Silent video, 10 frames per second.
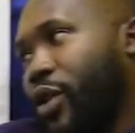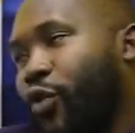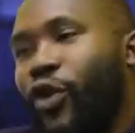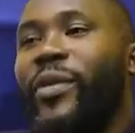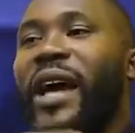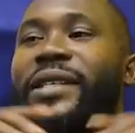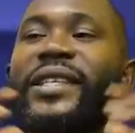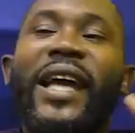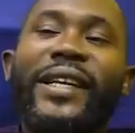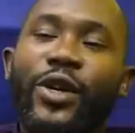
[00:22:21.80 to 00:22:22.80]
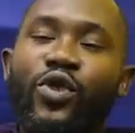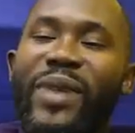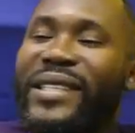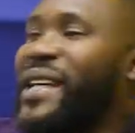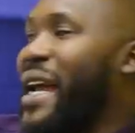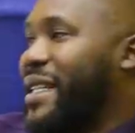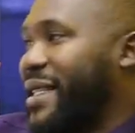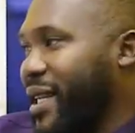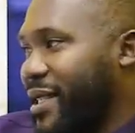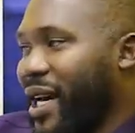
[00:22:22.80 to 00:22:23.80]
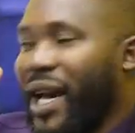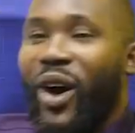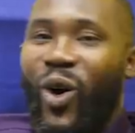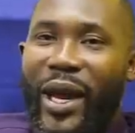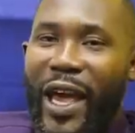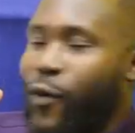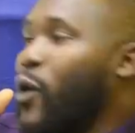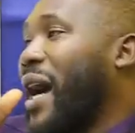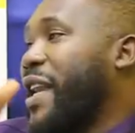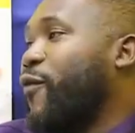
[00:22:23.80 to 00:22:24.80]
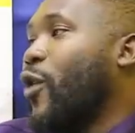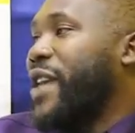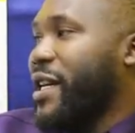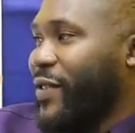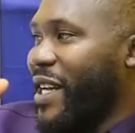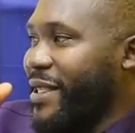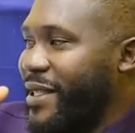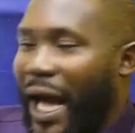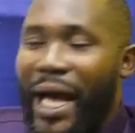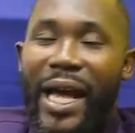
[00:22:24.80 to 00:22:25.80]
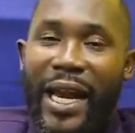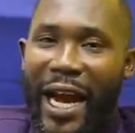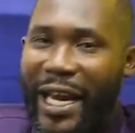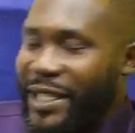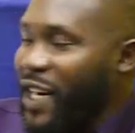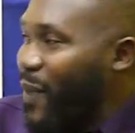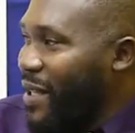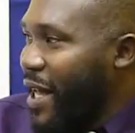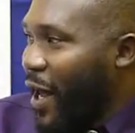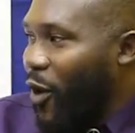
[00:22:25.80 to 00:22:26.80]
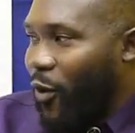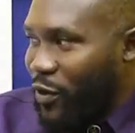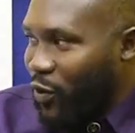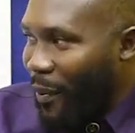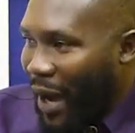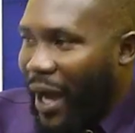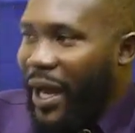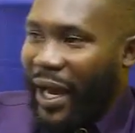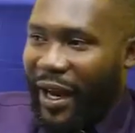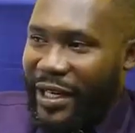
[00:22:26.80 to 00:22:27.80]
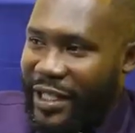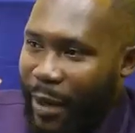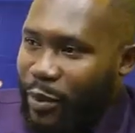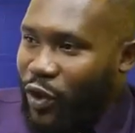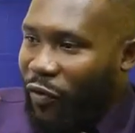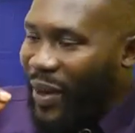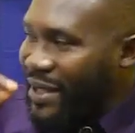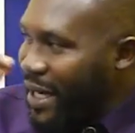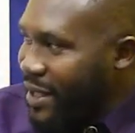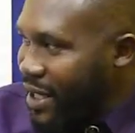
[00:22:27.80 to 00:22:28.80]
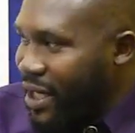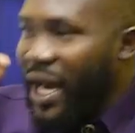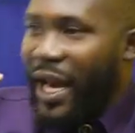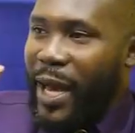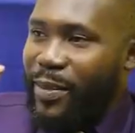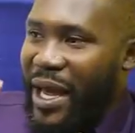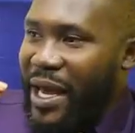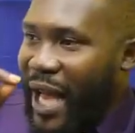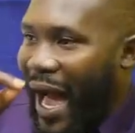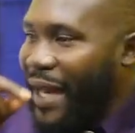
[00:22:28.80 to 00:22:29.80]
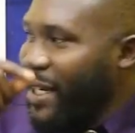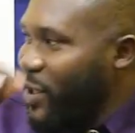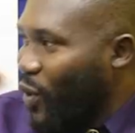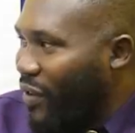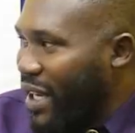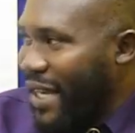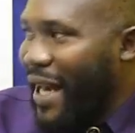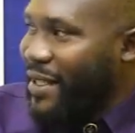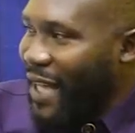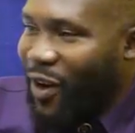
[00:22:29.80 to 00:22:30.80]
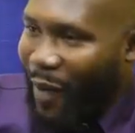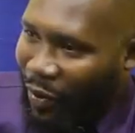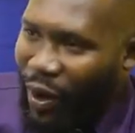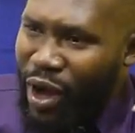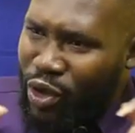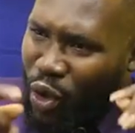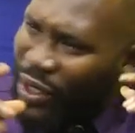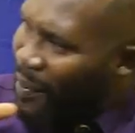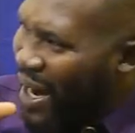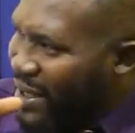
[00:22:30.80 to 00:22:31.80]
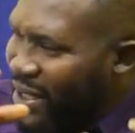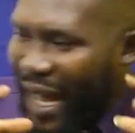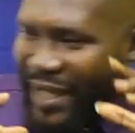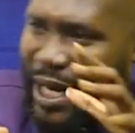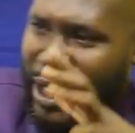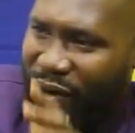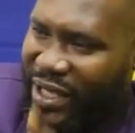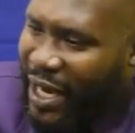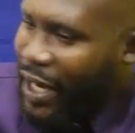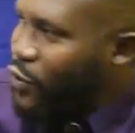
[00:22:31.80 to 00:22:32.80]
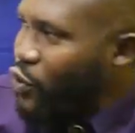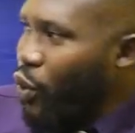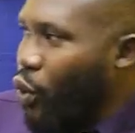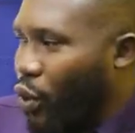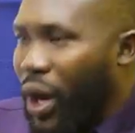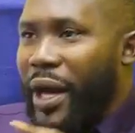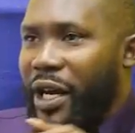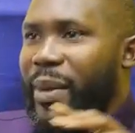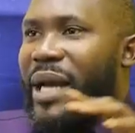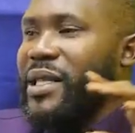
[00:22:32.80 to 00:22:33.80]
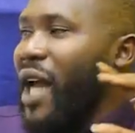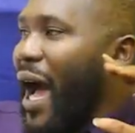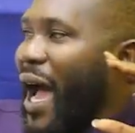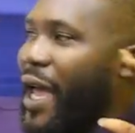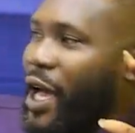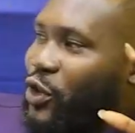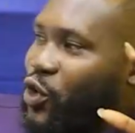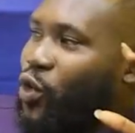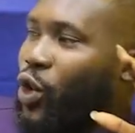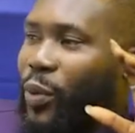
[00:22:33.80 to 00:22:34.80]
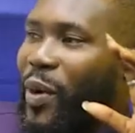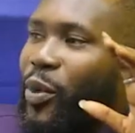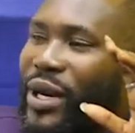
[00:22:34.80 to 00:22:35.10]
from 1992 to 1996. Okay, if you look at the voters register, nanke say nipa say na ekokoto aba in terms of percentage, addition of this, any sanomano. So they be intina Ashanti a stronghold. They be intina higher stronghold. People